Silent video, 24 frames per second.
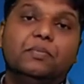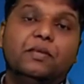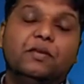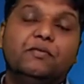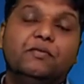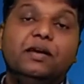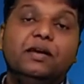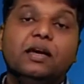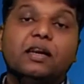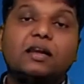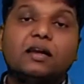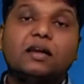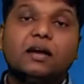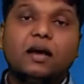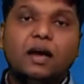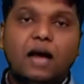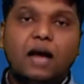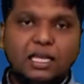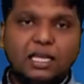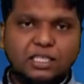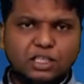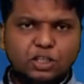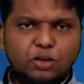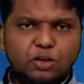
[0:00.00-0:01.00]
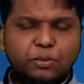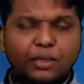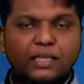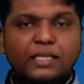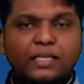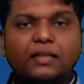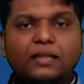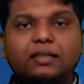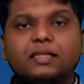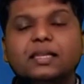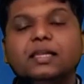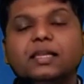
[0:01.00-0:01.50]
We are assuming
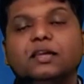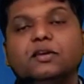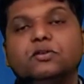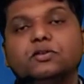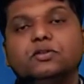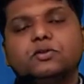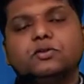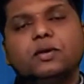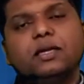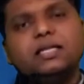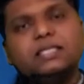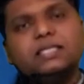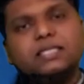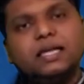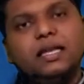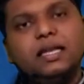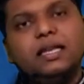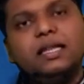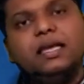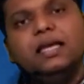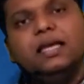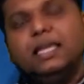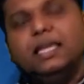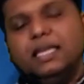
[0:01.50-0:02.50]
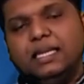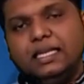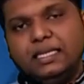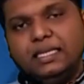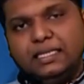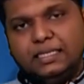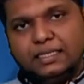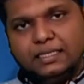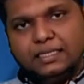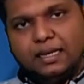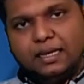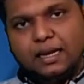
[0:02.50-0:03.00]
that 3q square is an
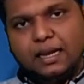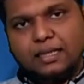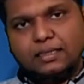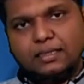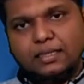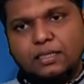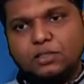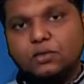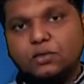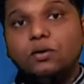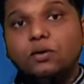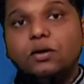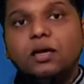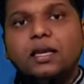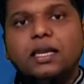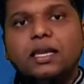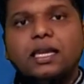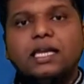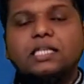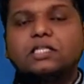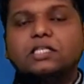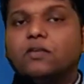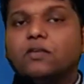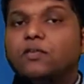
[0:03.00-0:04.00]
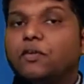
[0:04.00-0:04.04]
integer like that. So it's of